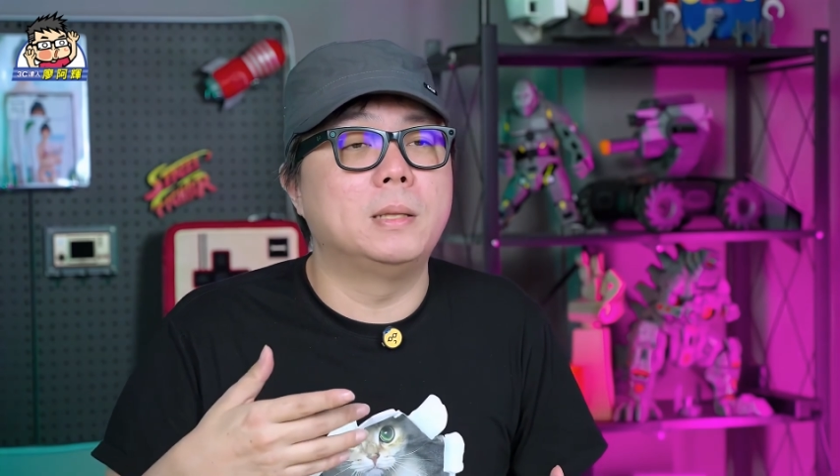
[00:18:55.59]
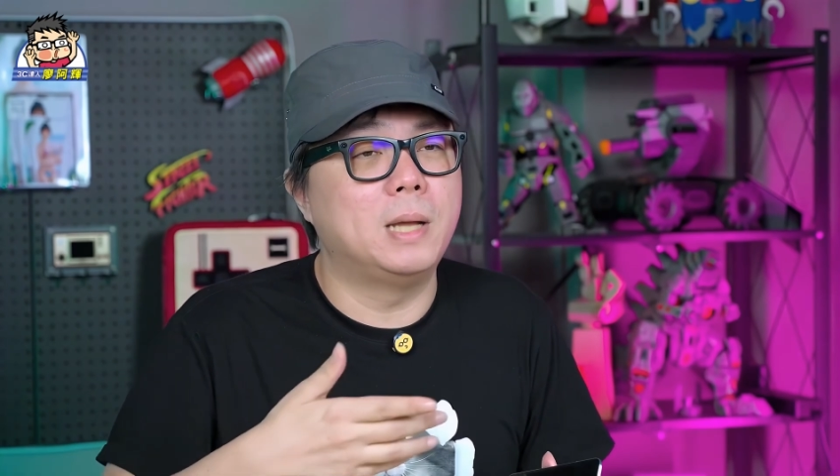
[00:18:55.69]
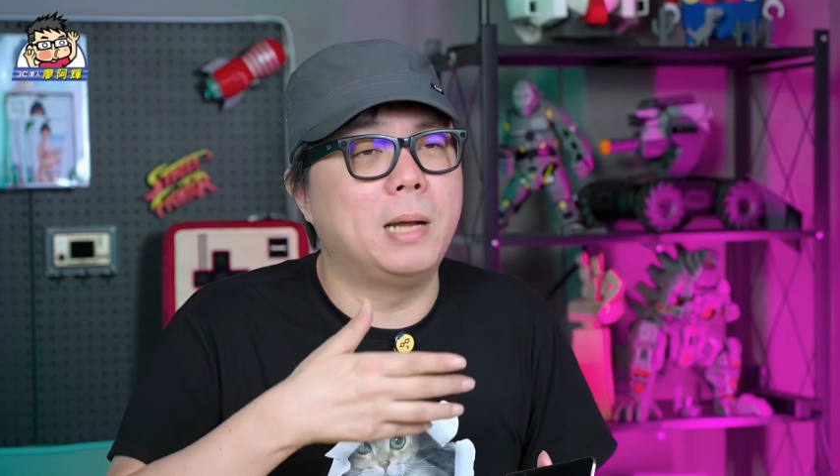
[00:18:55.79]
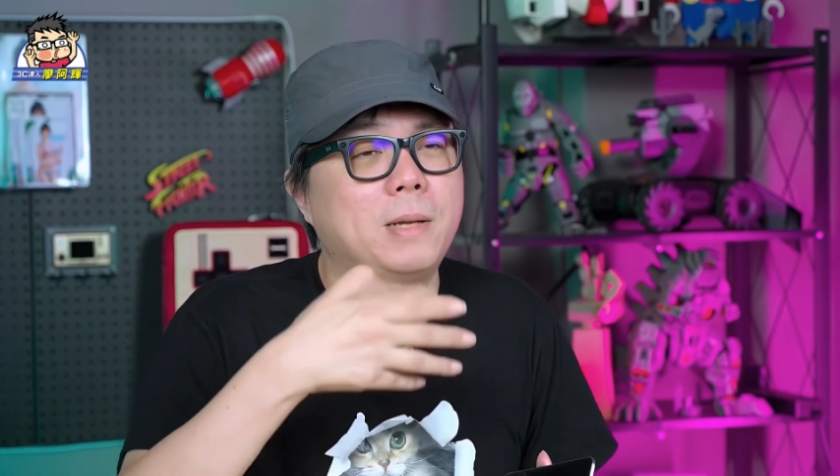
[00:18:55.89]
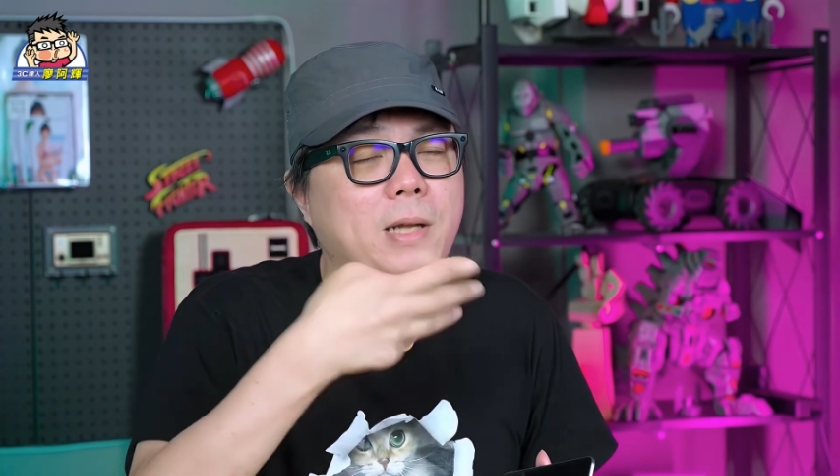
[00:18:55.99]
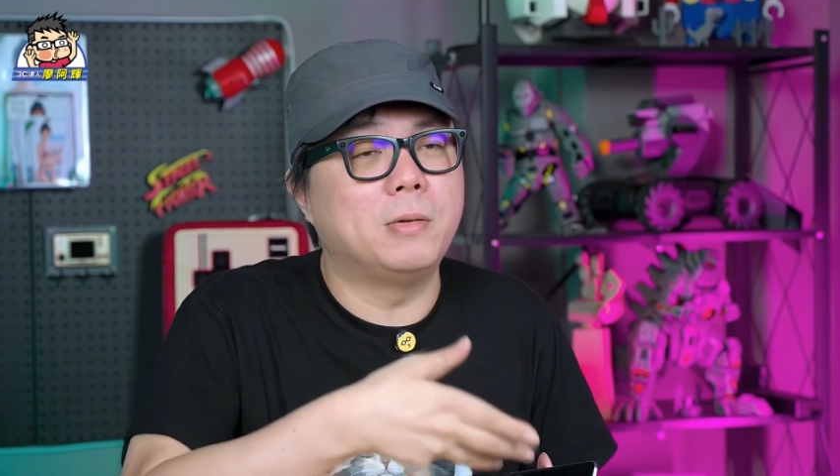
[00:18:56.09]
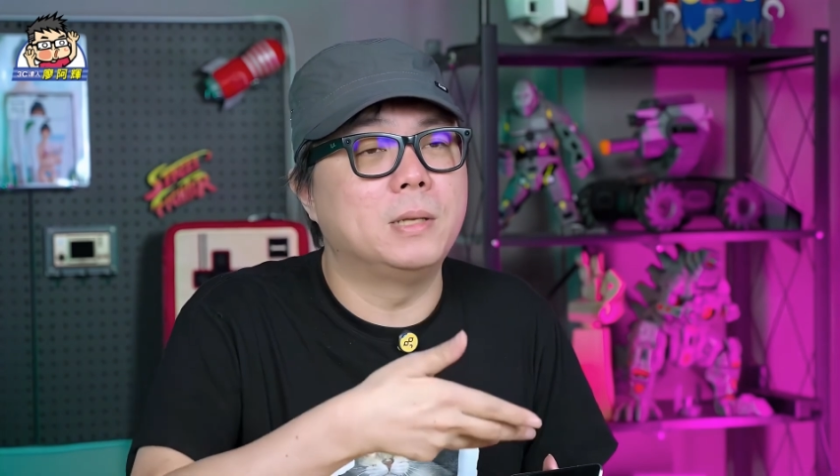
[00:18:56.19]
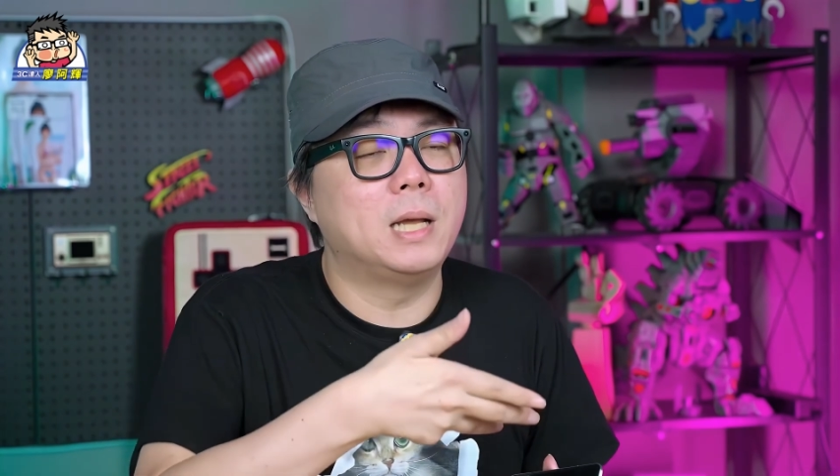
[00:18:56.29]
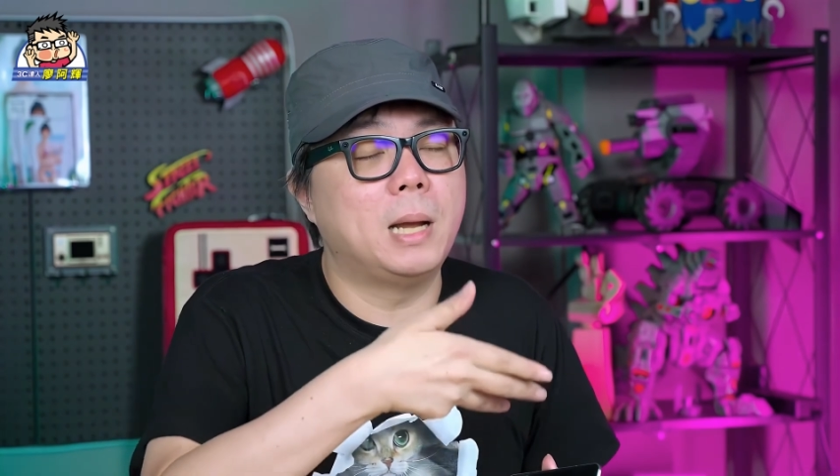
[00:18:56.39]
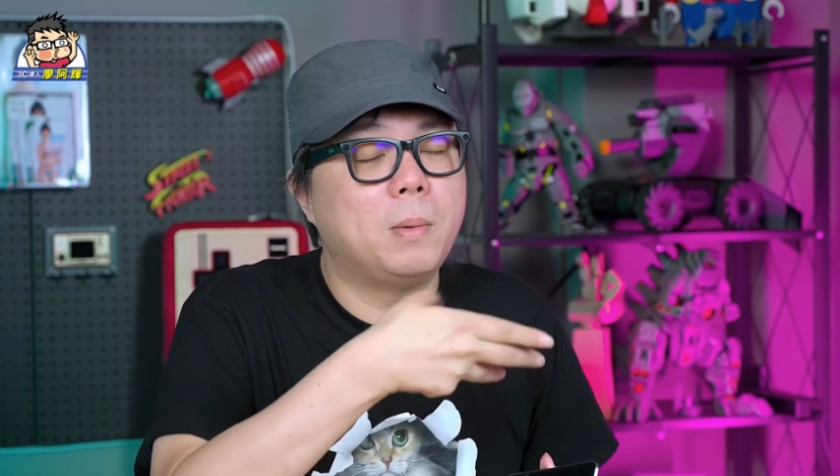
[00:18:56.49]
to have a
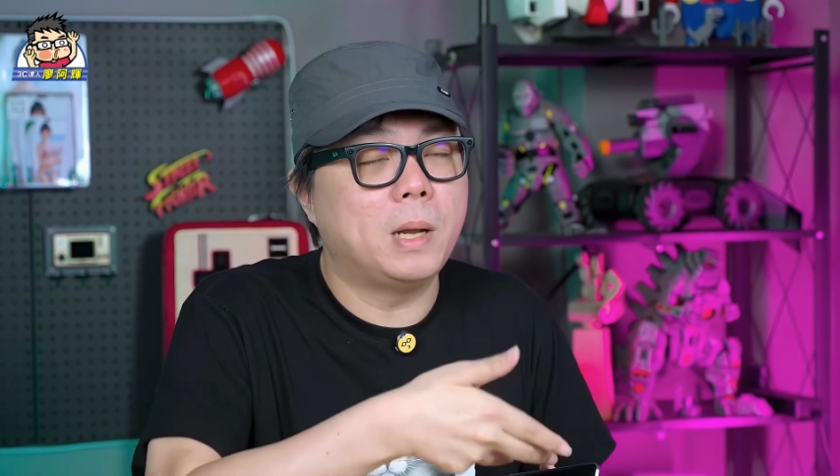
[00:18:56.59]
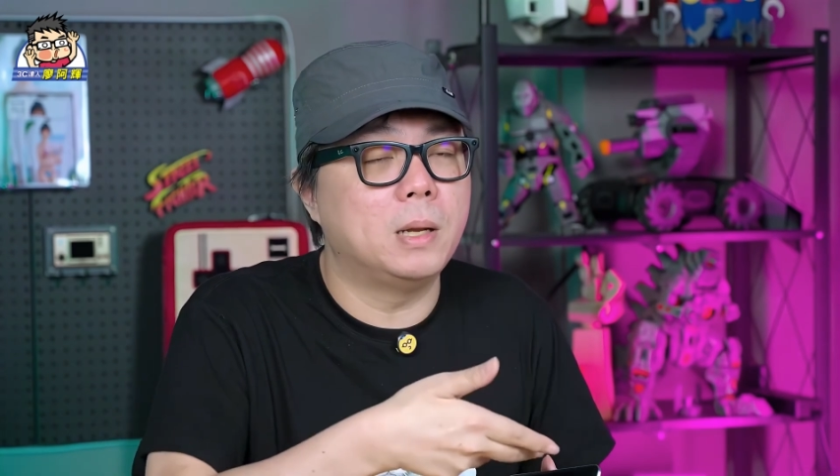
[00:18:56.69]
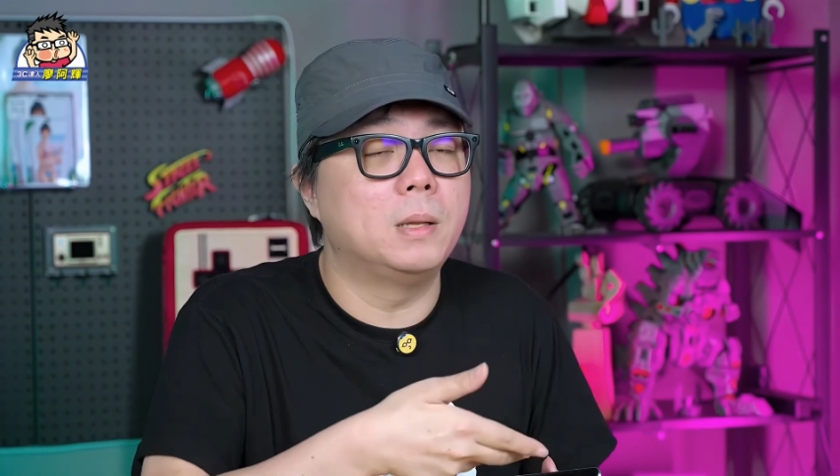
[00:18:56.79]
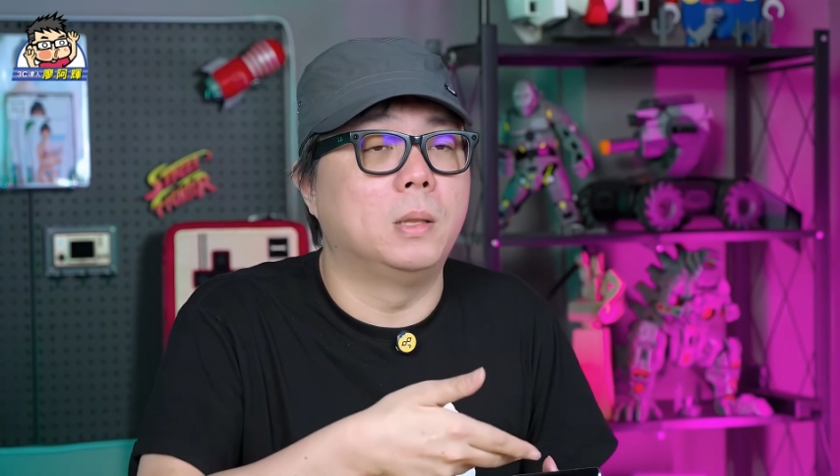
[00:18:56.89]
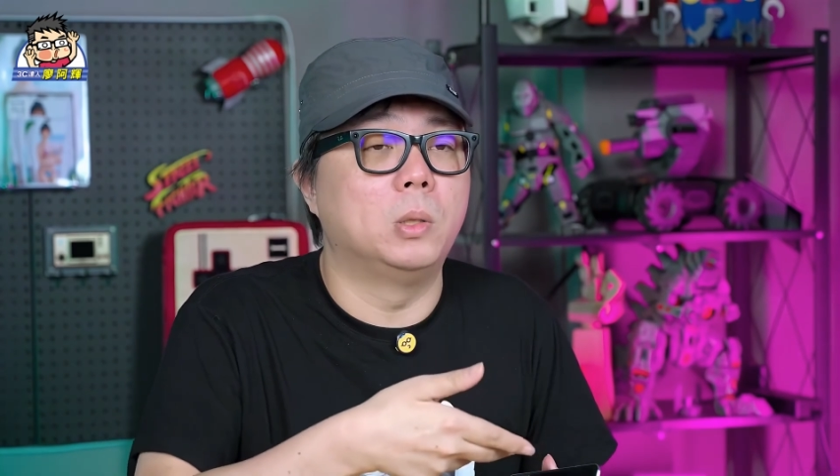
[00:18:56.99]
selfie camera